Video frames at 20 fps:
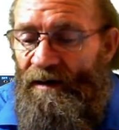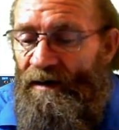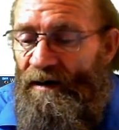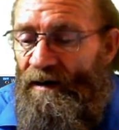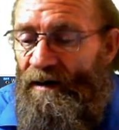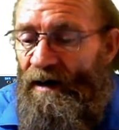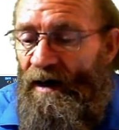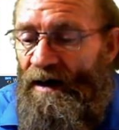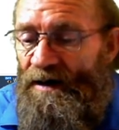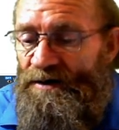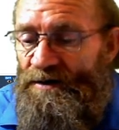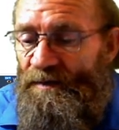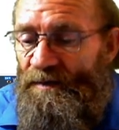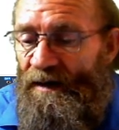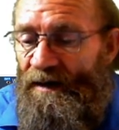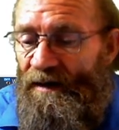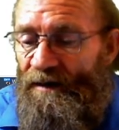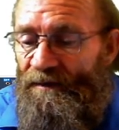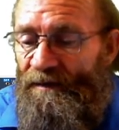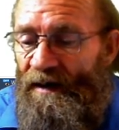large
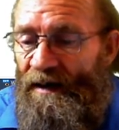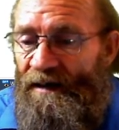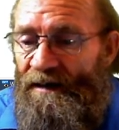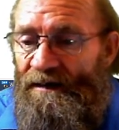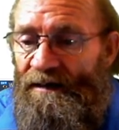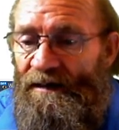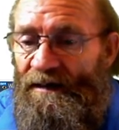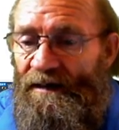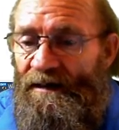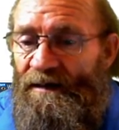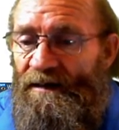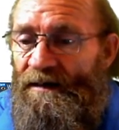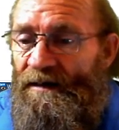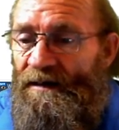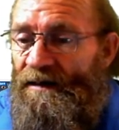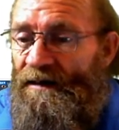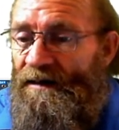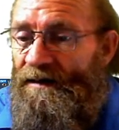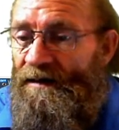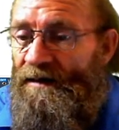amount of data
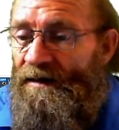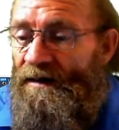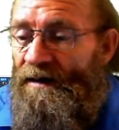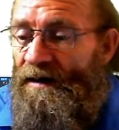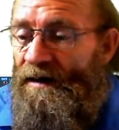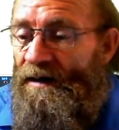in